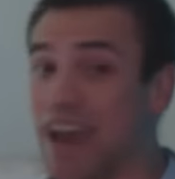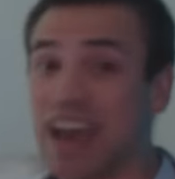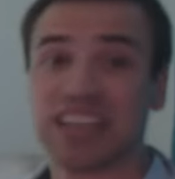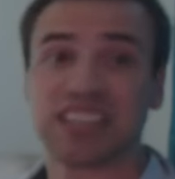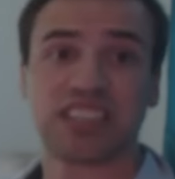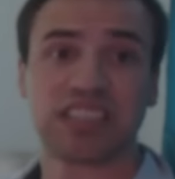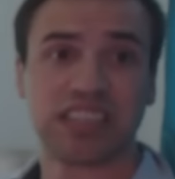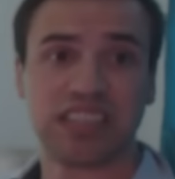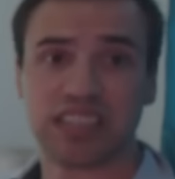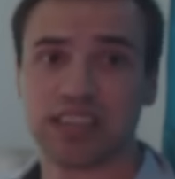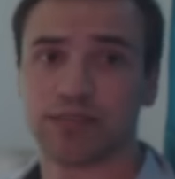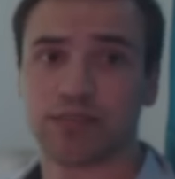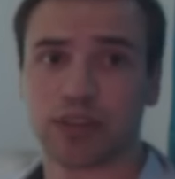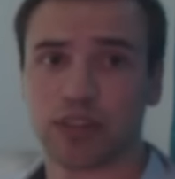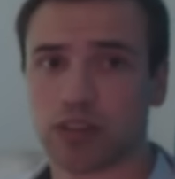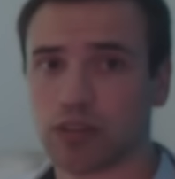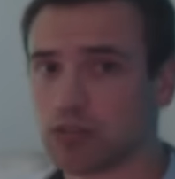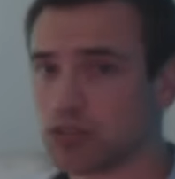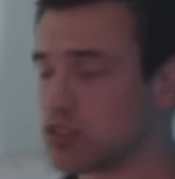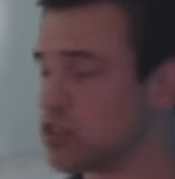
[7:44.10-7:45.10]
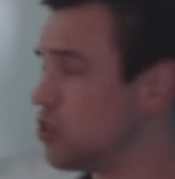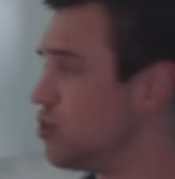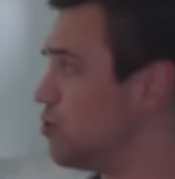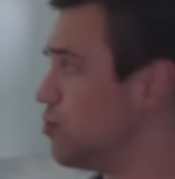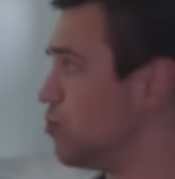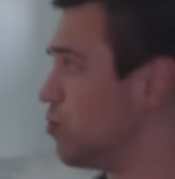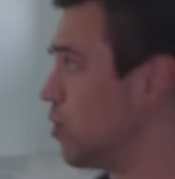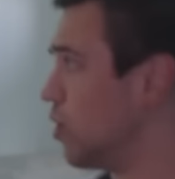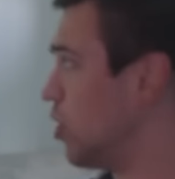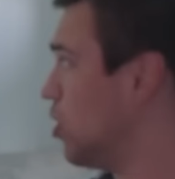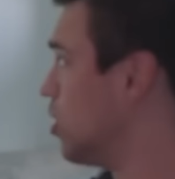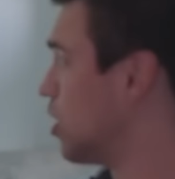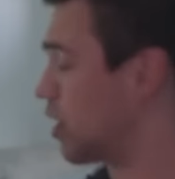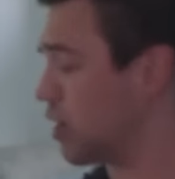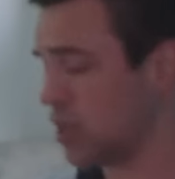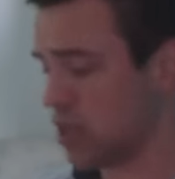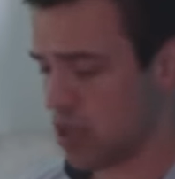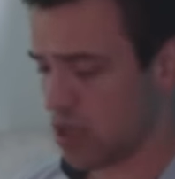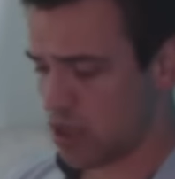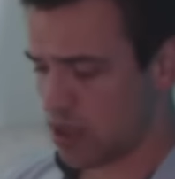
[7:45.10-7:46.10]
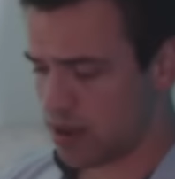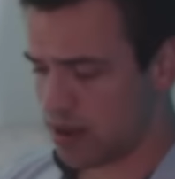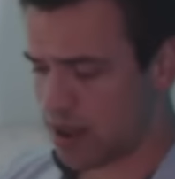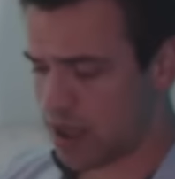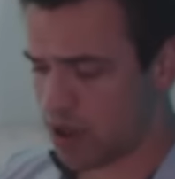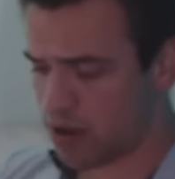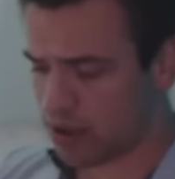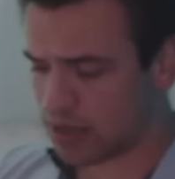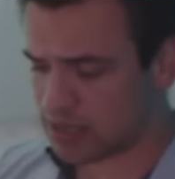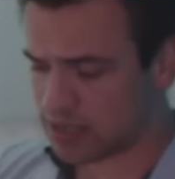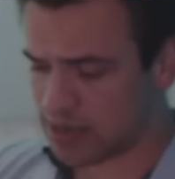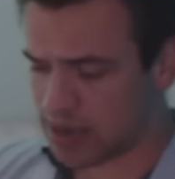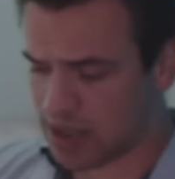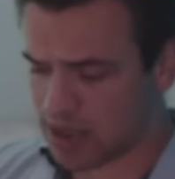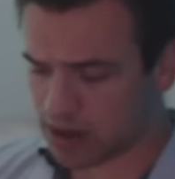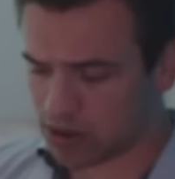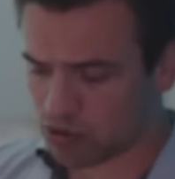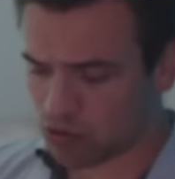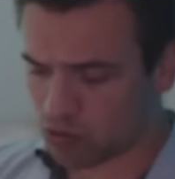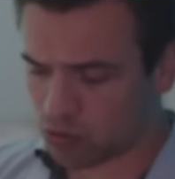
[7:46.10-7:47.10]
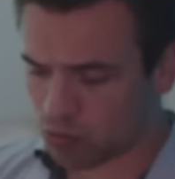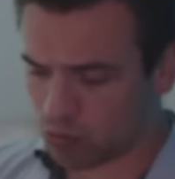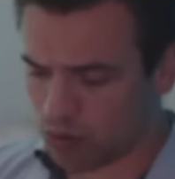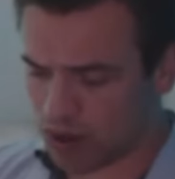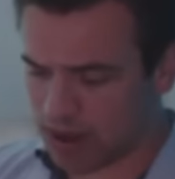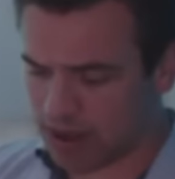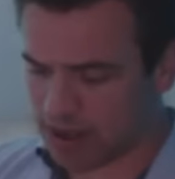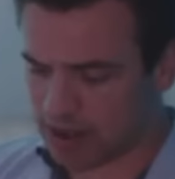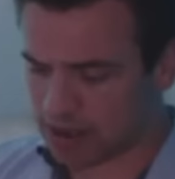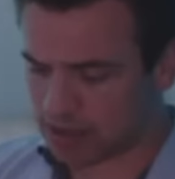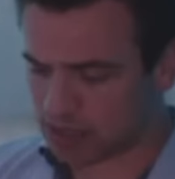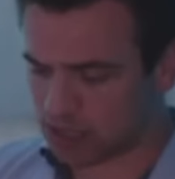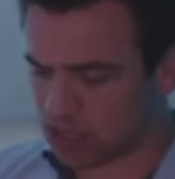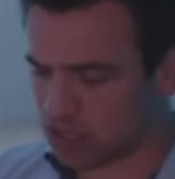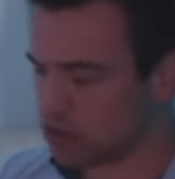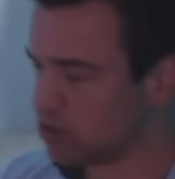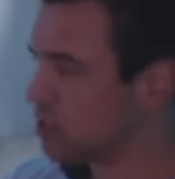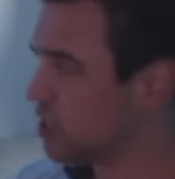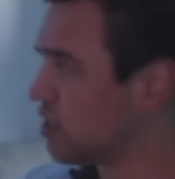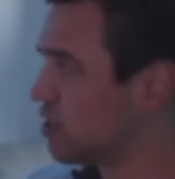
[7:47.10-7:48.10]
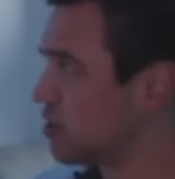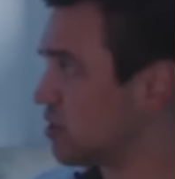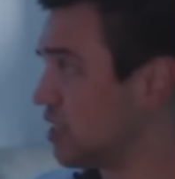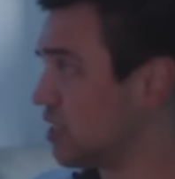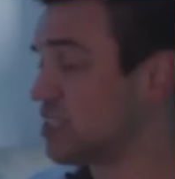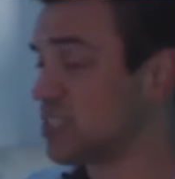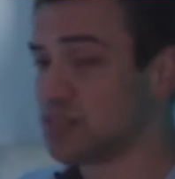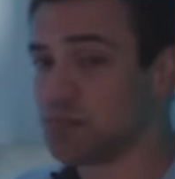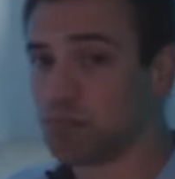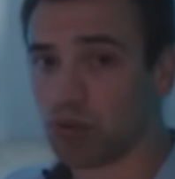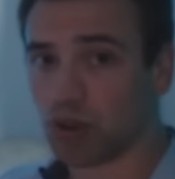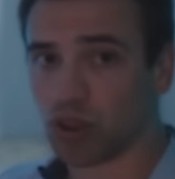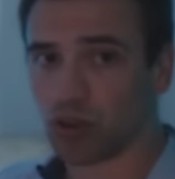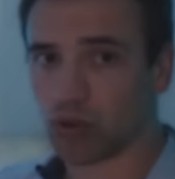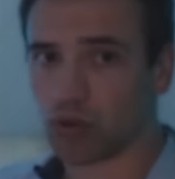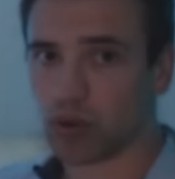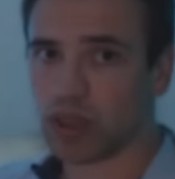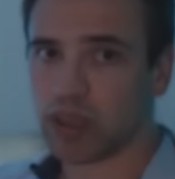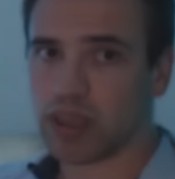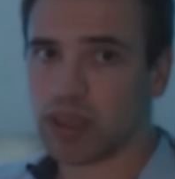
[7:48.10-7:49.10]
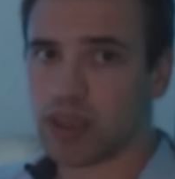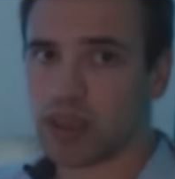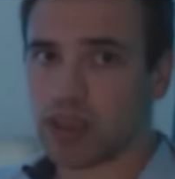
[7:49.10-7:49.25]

vastly different those two look. Now, it's not quite as huge here. This is blue.